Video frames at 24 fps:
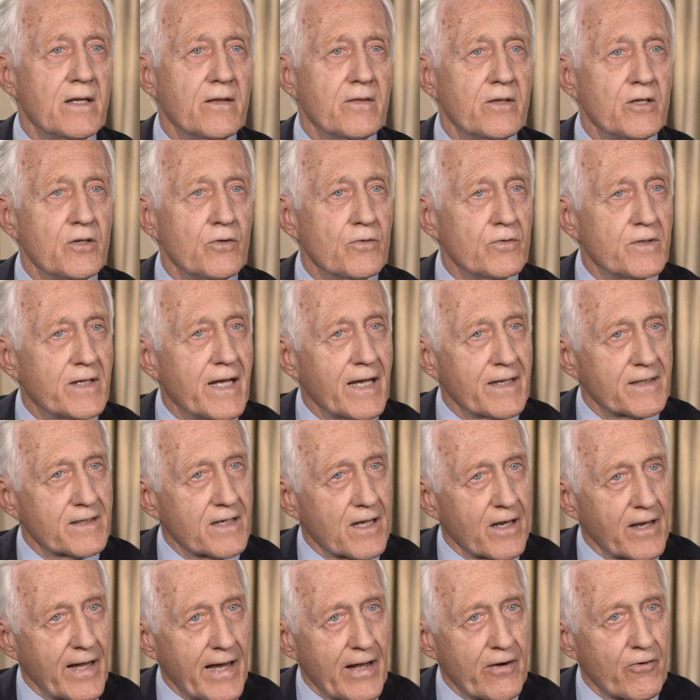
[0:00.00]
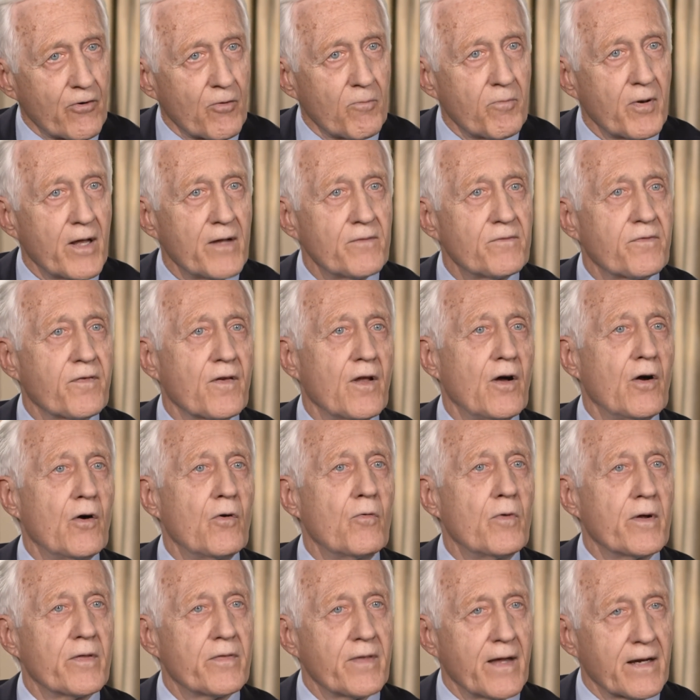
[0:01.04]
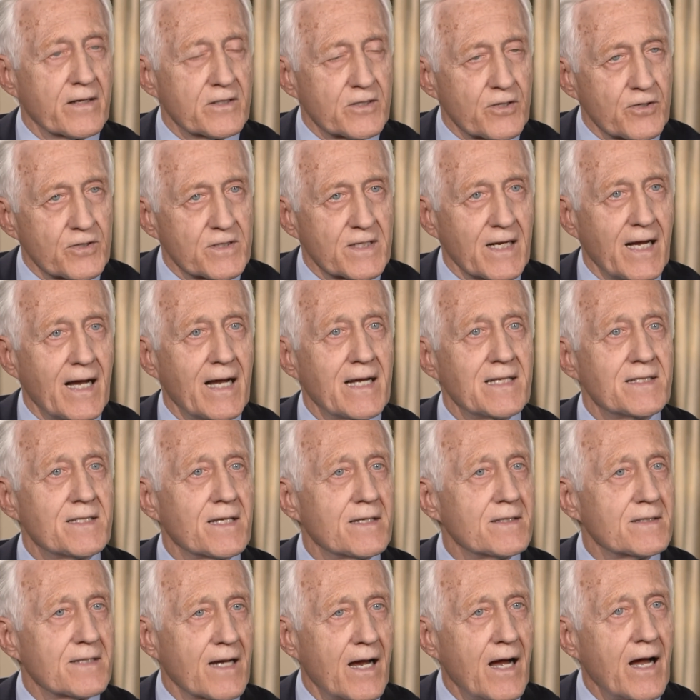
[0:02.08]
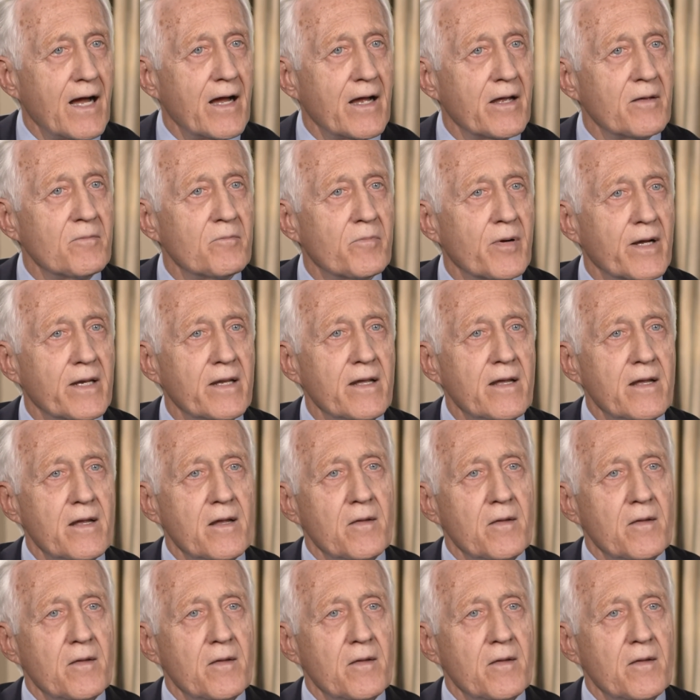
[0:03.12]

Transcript: You get collateral blood flow with exercise and time, but